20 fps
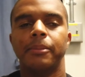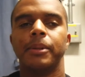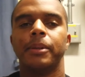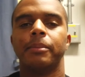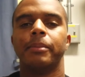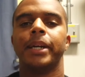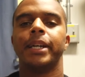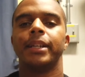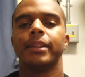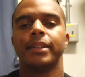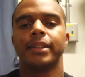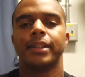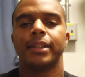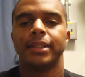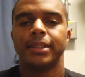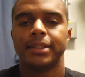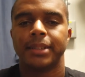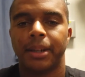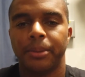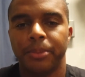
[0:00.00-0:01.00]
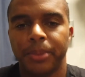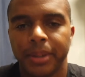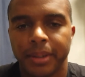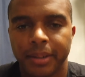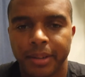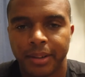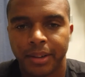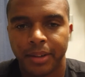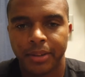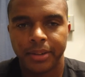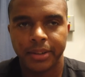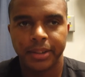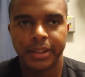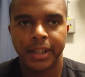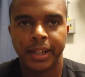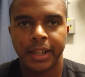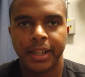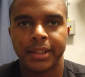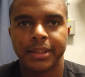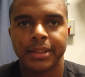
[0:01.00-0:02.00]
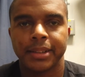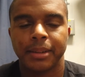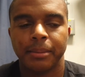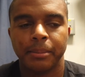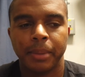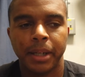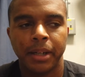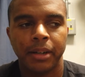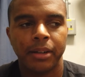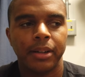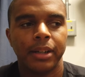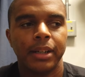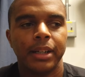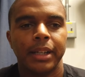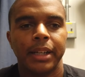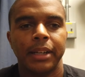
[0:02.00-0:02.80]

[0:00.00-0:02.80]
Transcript: But the main thing is, I wanted to talk to you guys about